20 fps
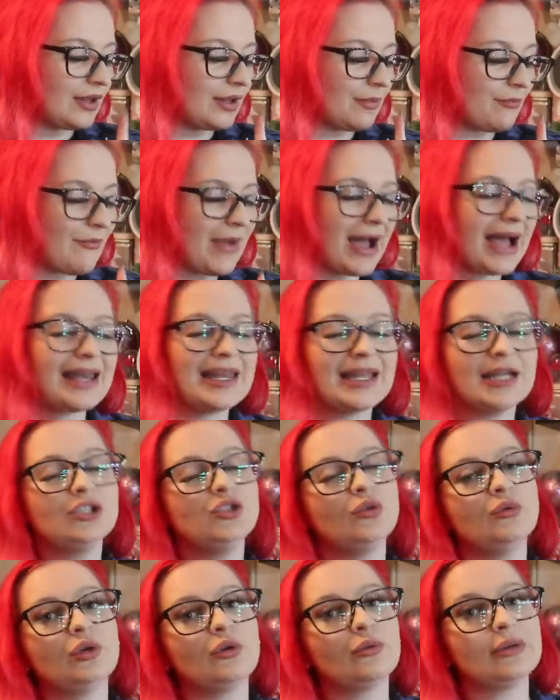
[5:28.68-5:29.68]
Matalan,
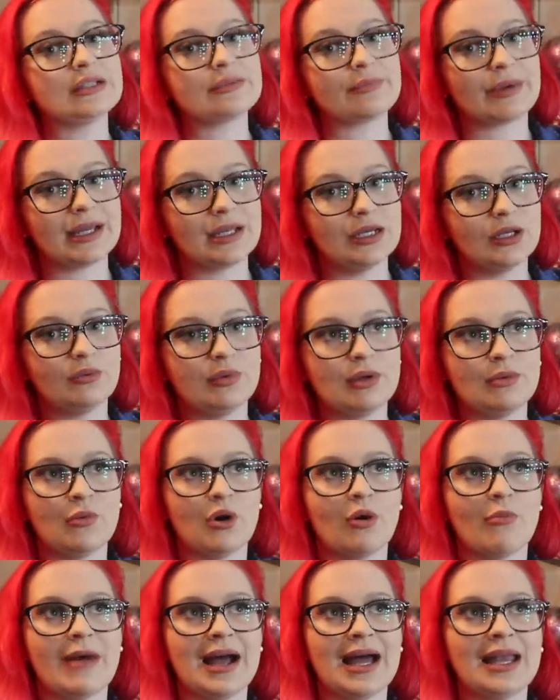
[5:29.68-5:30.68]
you will always pay a little bit
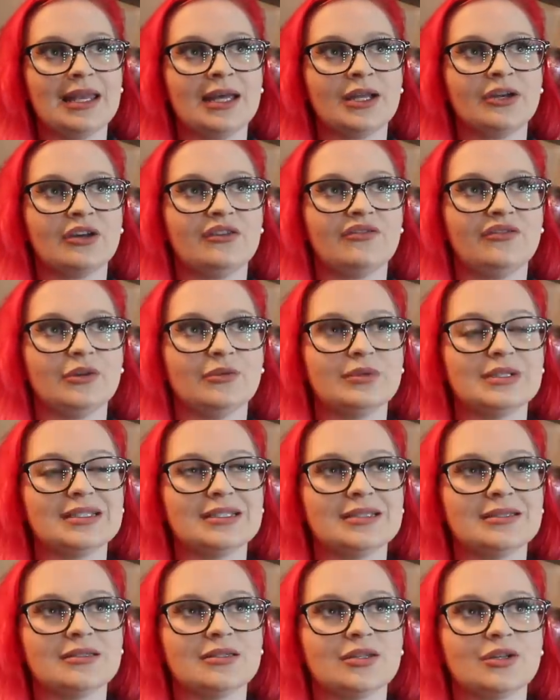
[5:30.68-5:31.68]
more. Matalan, I feel, is
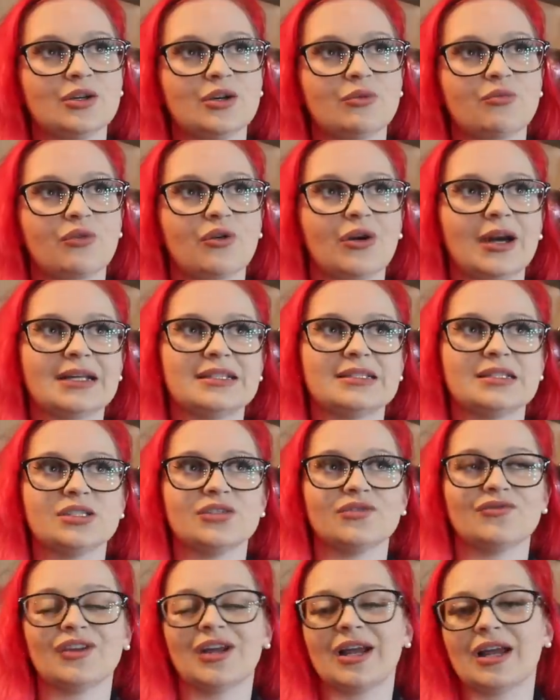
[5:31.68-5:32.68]
in the prices
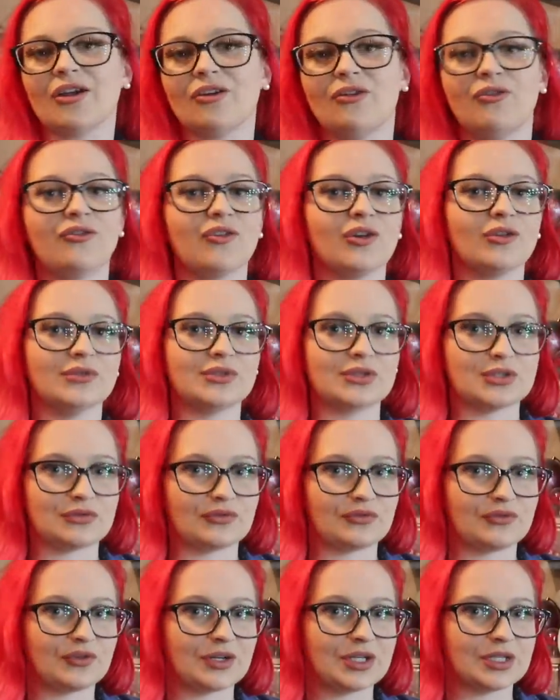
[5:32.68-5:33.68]
of like Florence
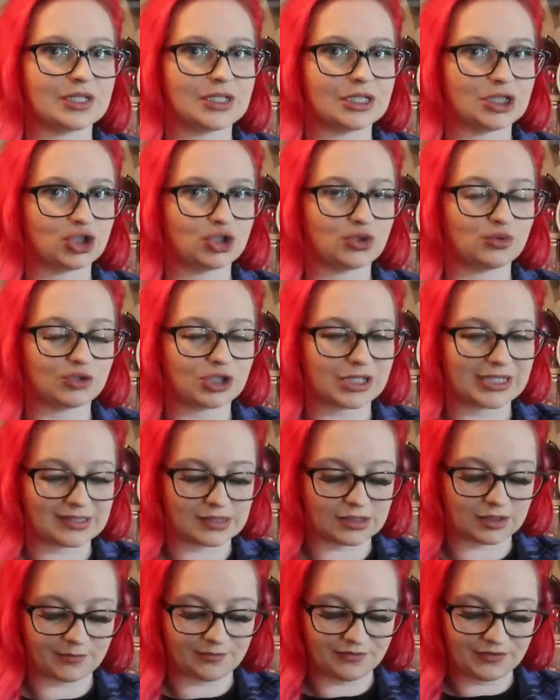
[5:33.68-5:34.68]
and Fred and George
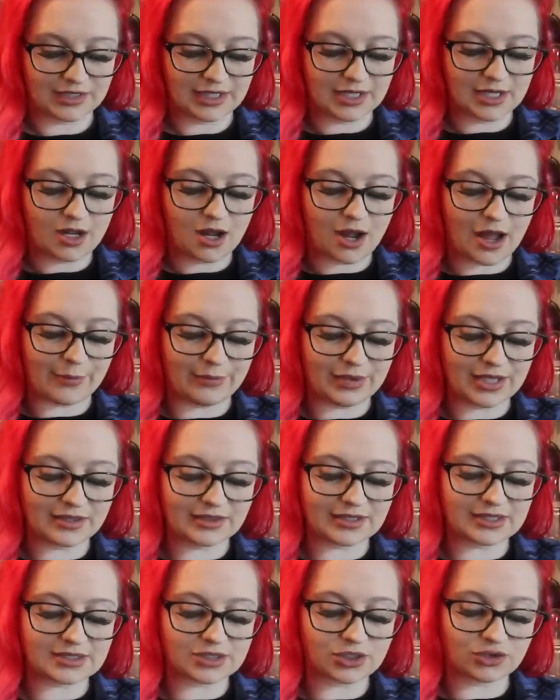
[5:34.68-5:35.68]
Asda. I picked
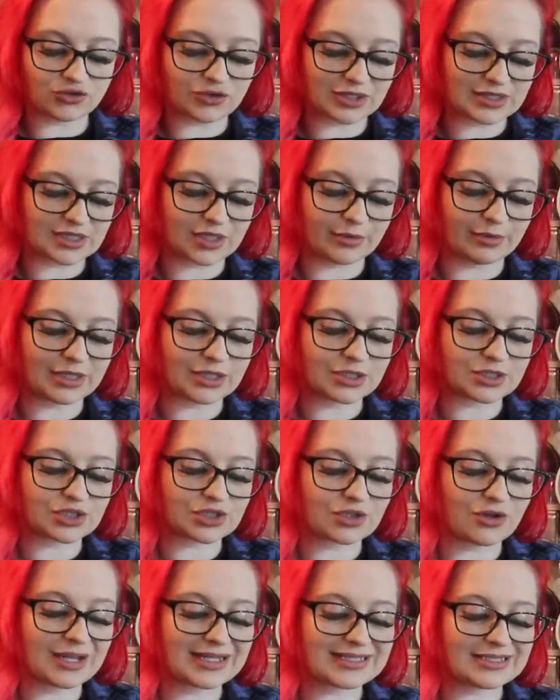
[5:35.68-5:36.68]
this dress up in a
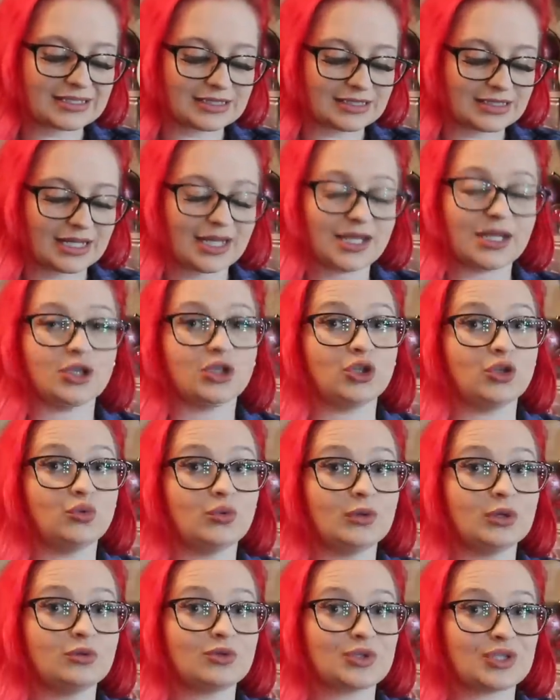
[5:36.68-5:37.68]
size ten. You
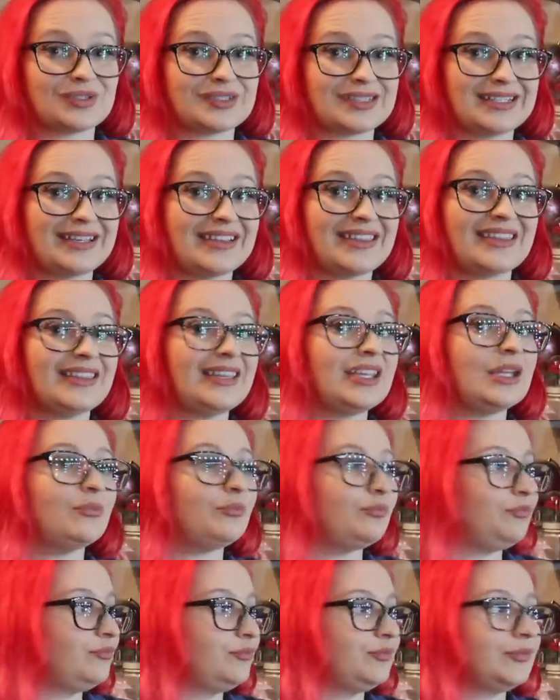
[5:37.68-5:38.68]
will also see a
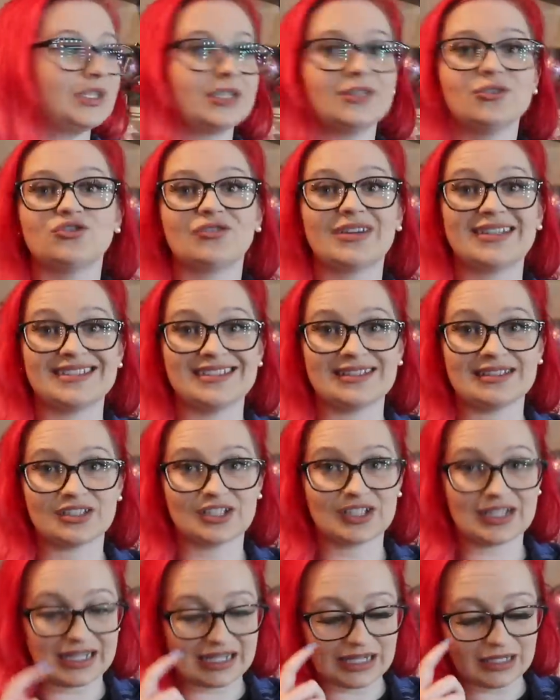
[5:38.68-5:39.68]
theme dresses,
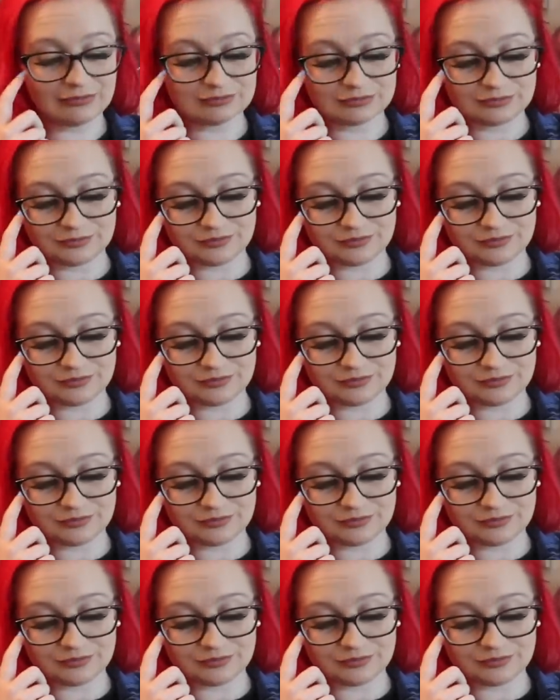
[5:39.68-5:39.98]
okay?